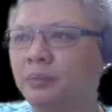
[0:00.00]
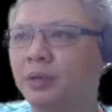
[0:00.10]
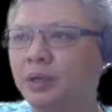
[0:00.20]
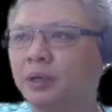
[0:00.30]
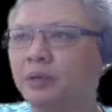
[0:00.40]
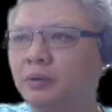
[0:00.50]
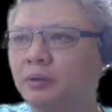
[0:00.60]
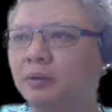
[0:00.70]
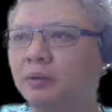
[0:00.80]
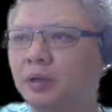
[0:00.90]
Black
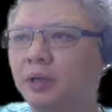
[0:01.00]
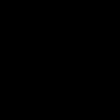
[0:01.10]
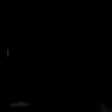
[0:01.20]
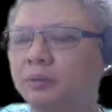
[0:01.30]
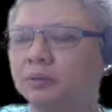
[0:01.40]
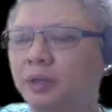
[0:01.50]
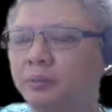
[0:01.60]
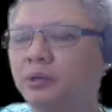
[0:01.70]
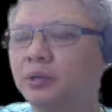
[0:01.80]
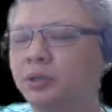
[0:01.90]
had to
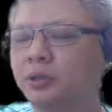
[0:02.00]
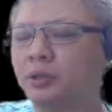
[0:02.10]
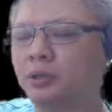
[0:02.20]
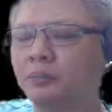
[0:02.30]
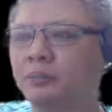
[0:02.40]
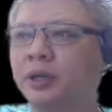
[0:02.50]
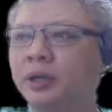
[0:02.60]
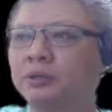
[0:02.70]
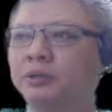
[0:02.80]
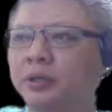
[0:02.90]

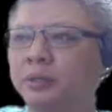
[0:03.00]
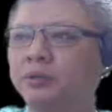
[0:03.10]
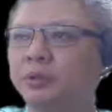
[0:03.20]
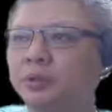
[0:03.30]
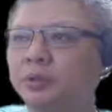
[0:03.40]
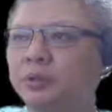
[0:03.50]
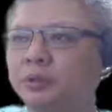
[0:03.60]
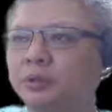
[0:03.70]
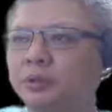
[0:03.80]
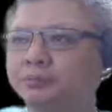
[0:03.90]
capture the